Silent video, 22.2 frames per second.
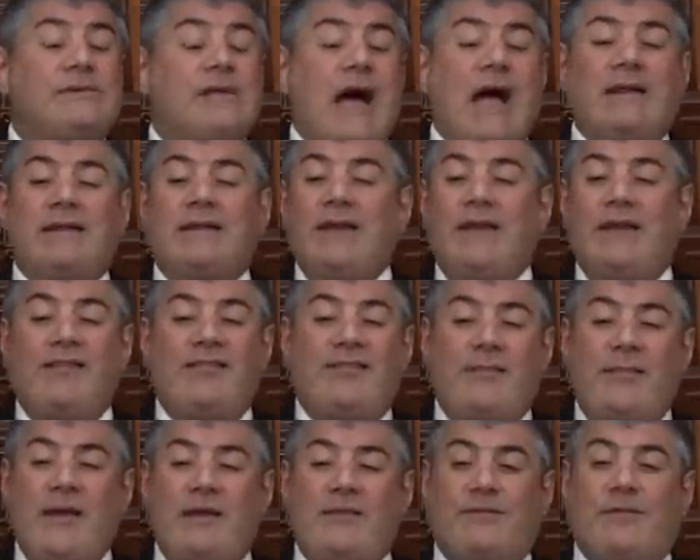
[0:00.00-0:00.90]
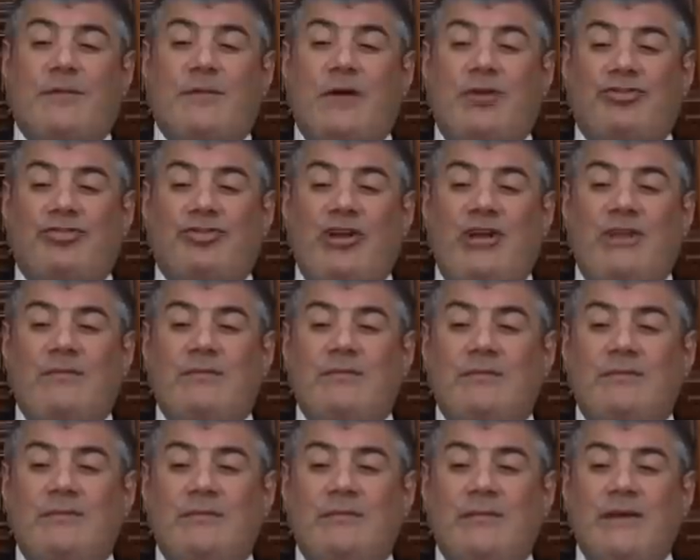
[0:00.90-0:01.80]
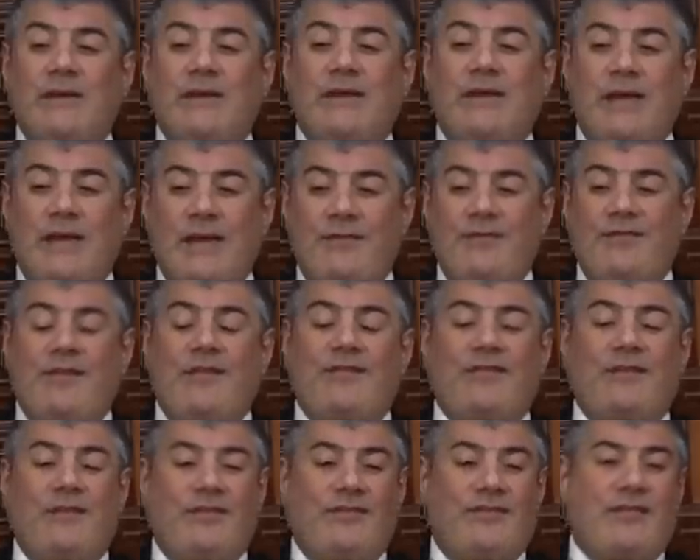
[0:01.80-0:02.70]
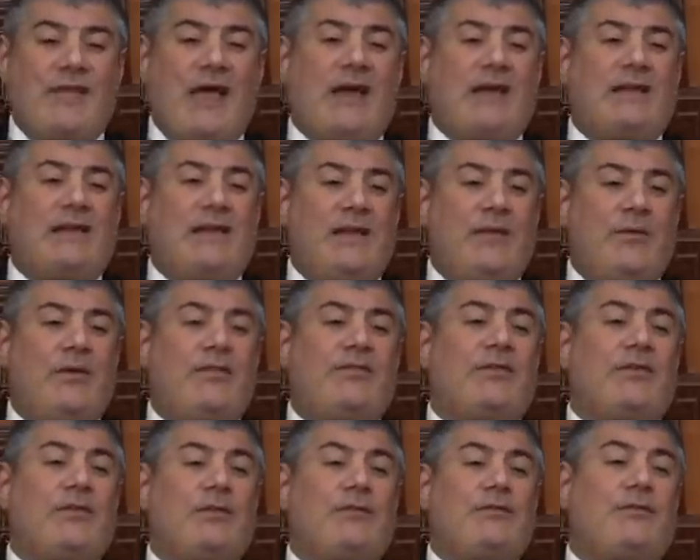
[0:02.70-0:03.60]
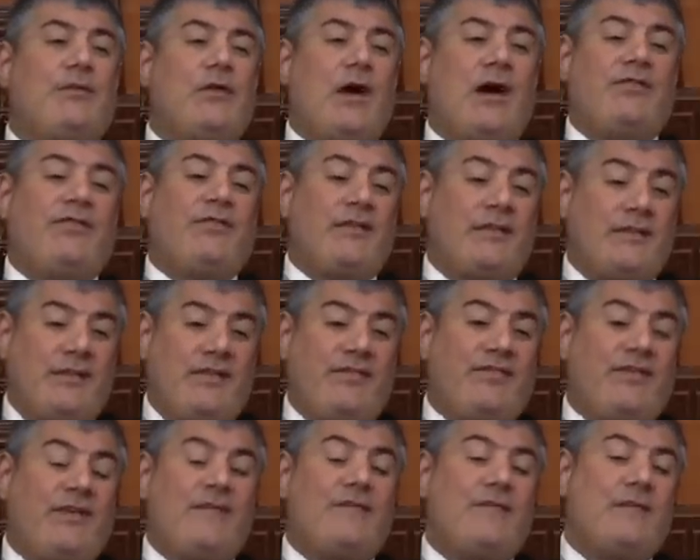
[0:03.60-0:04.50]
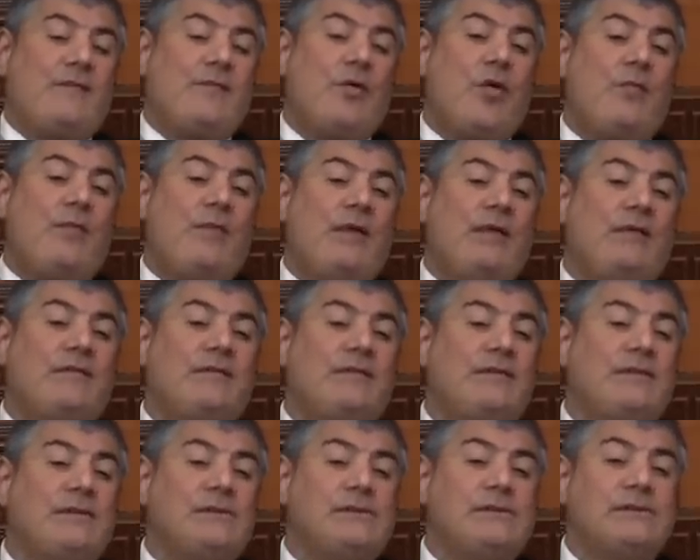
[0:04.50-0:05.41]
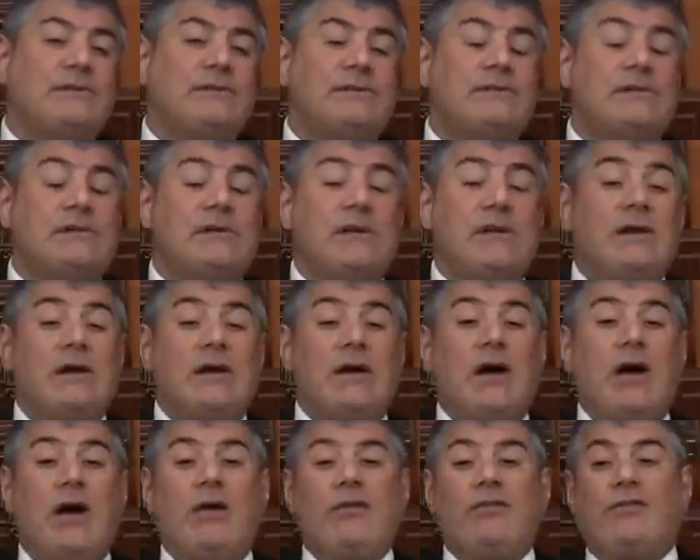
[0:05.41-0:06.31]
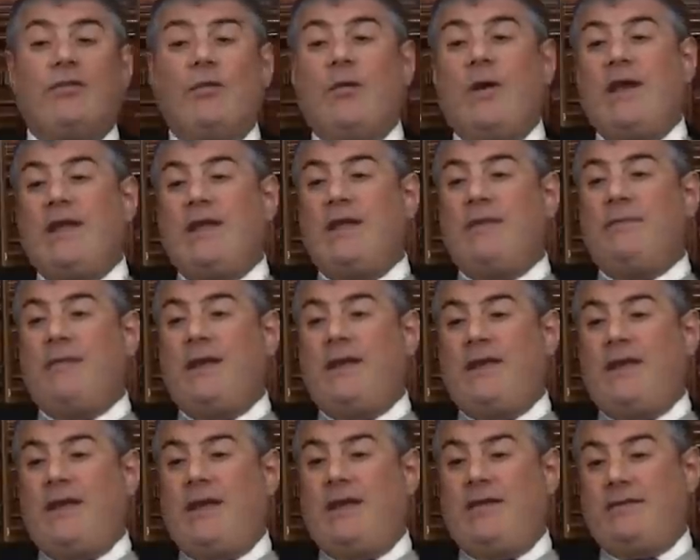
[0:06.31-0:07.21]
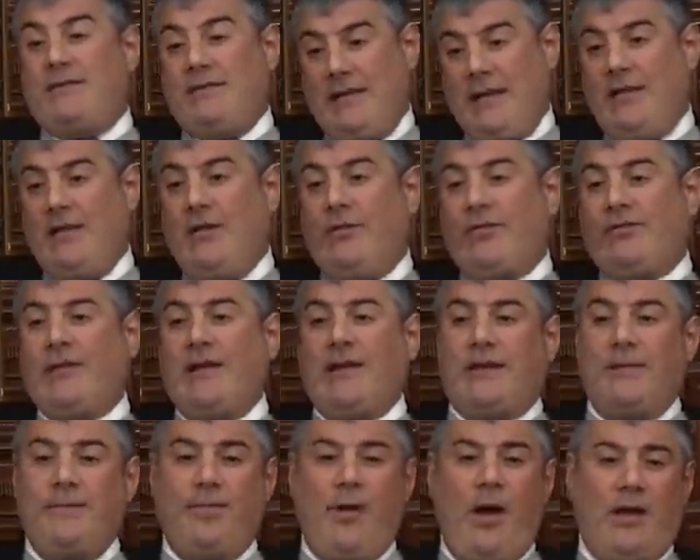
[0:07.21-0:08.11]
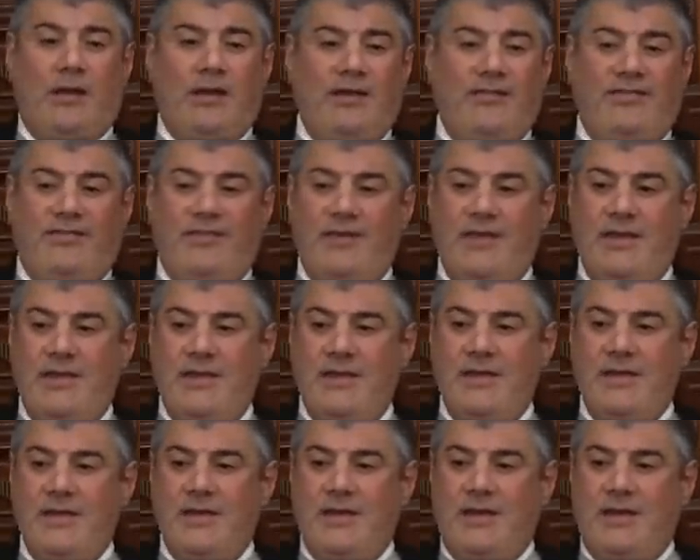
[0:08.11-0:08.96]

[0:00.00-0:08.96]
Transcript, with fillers: Nothing is bad from Hashem. He gives us exactly what's good for us at this given moment. So wait a minute, that looks like hypocrisy.